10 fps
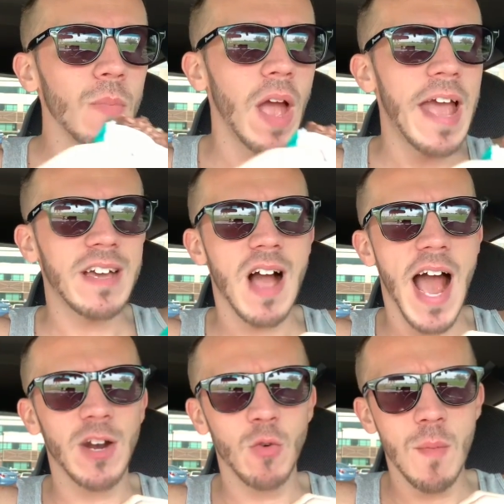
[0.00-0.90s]
It
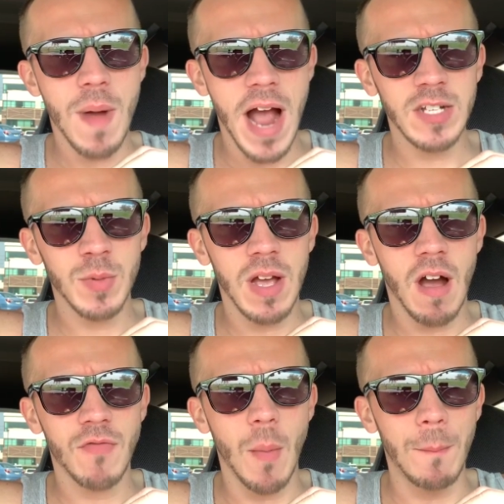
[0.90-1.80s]
kind of reminds me
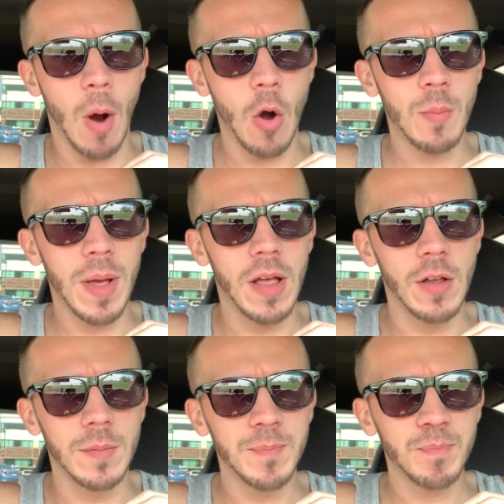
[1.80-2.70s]
of the
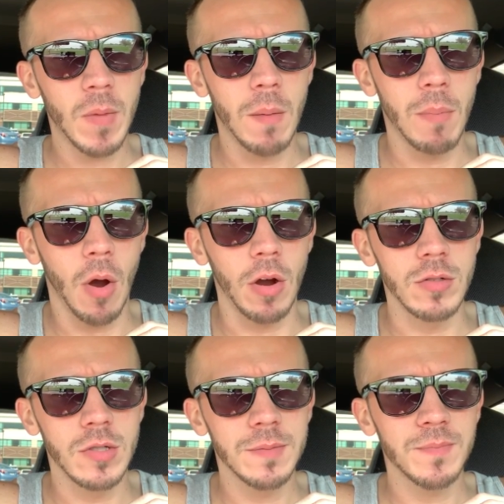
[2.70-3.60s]
barbell
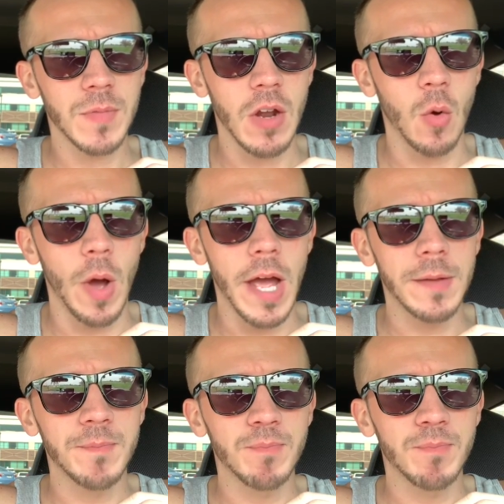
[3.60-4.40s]
bars in a way.